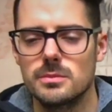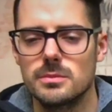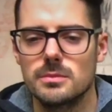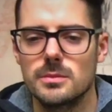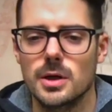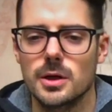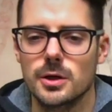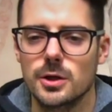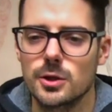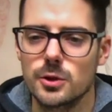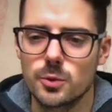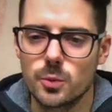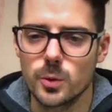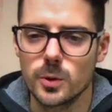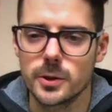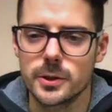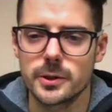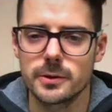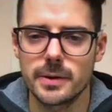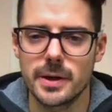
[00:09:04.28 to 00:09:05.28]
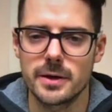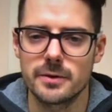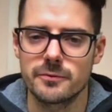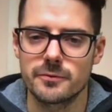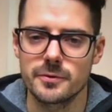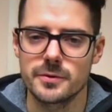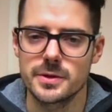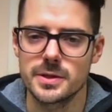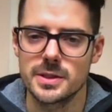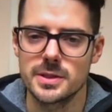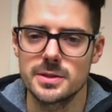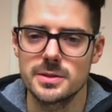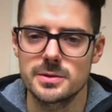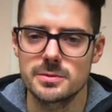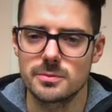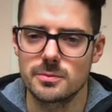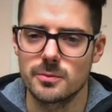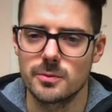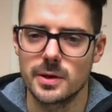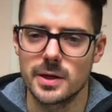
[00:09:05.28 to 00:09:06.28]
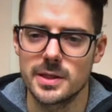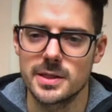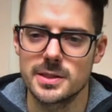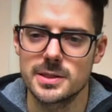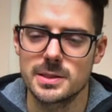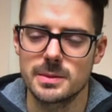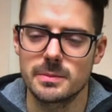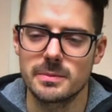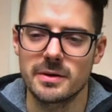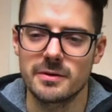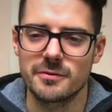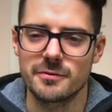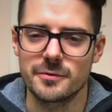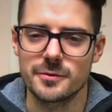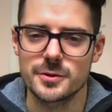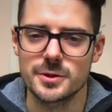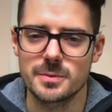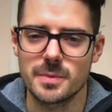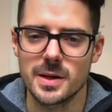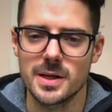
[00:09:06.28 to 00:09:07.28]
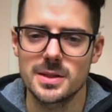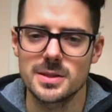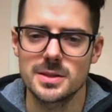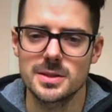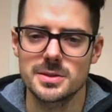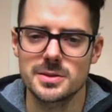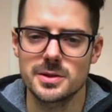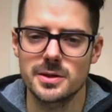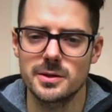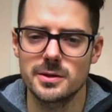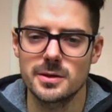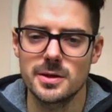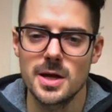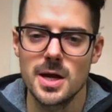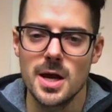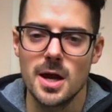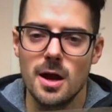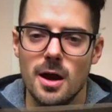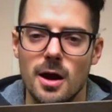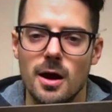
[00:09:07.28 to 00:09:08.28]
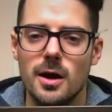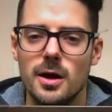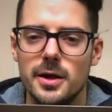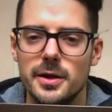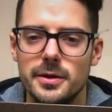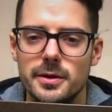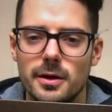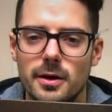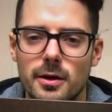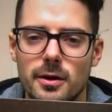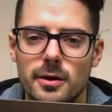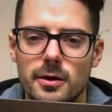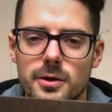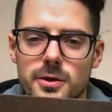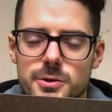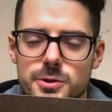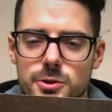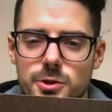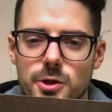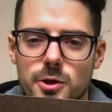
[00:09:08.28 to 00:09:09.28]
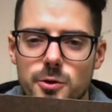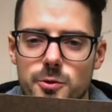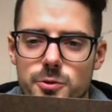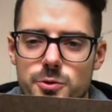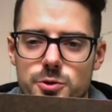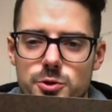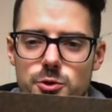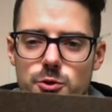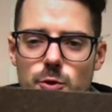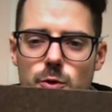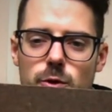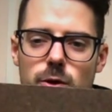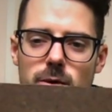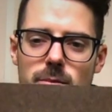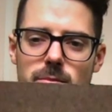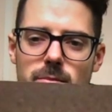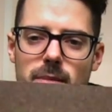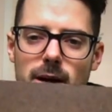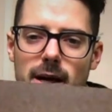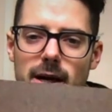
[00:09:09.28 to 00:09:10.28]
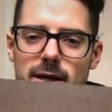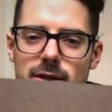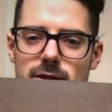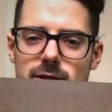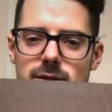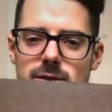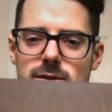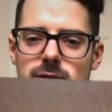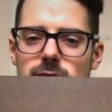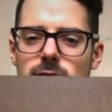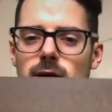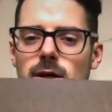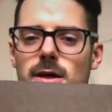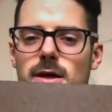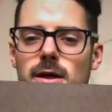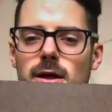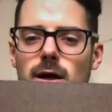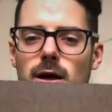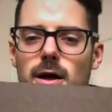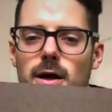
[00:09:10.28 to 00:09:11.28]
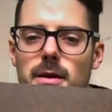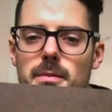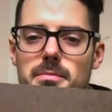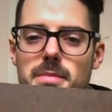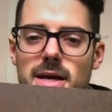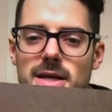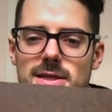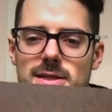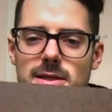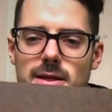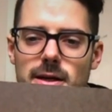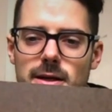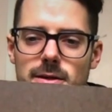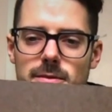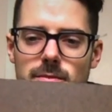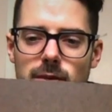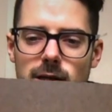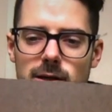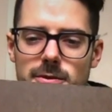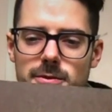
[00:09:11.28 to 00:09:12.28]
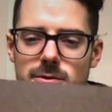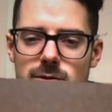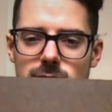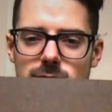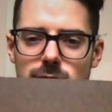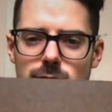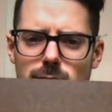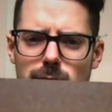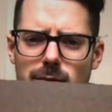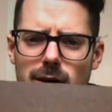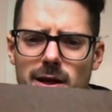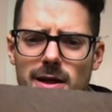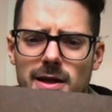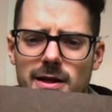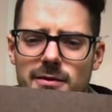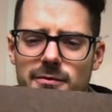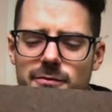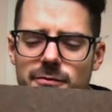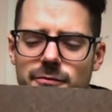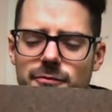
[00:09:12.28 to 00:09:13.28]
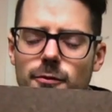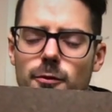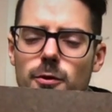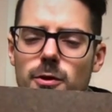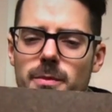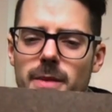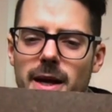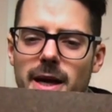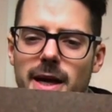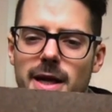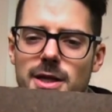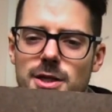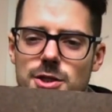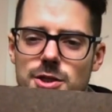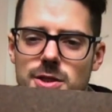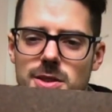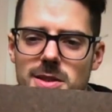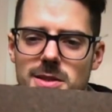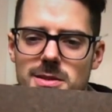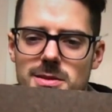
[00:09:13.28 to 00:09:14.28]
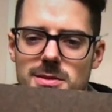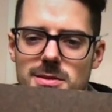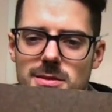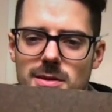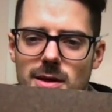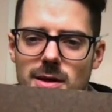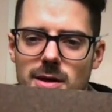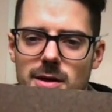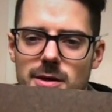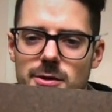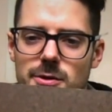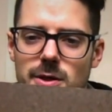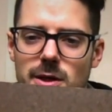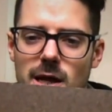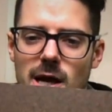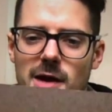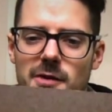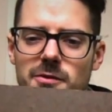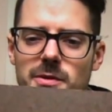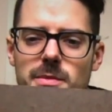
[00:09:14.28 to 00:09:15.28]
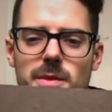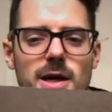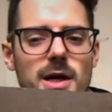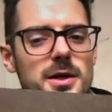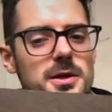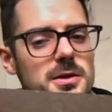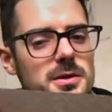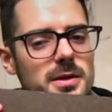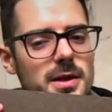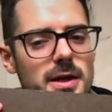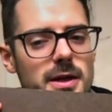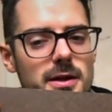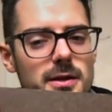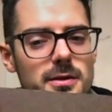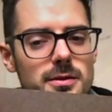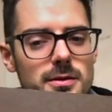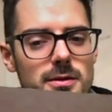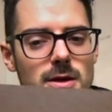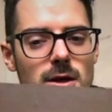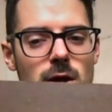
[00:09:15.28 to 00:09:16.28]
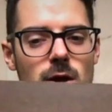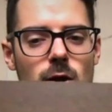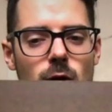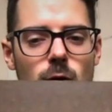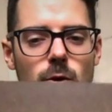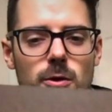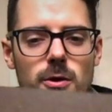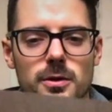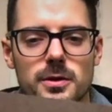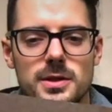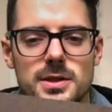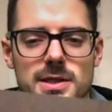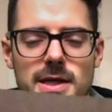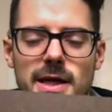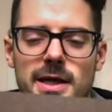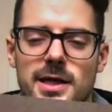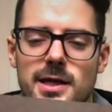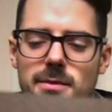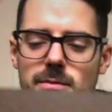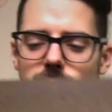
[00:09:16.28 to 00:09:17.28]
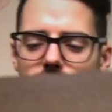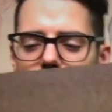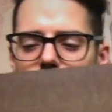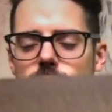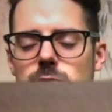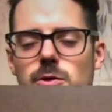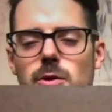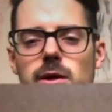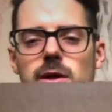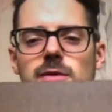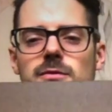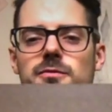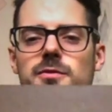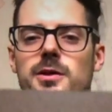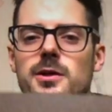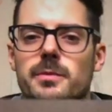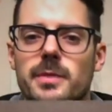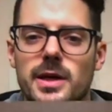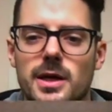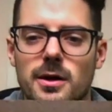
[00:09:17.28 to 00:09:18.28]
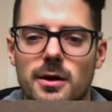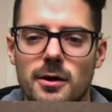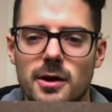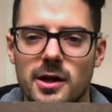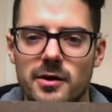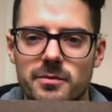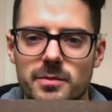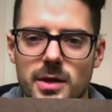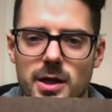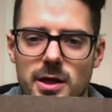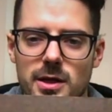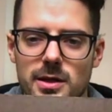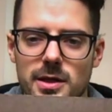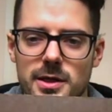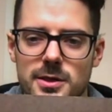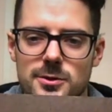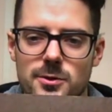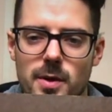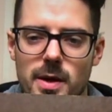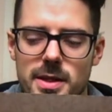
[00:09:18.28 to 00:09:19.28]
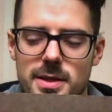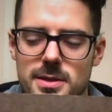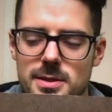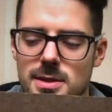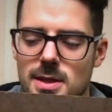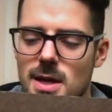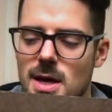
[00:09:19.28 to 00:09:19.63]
A good workaround for these, what I did some of my first paintings are to go to the store and buy this masonite panels. You can buy it like in 4x8 sheets, and you can have them cut it there, or at least I get them so I can fit it in my car, have them cut it like twice,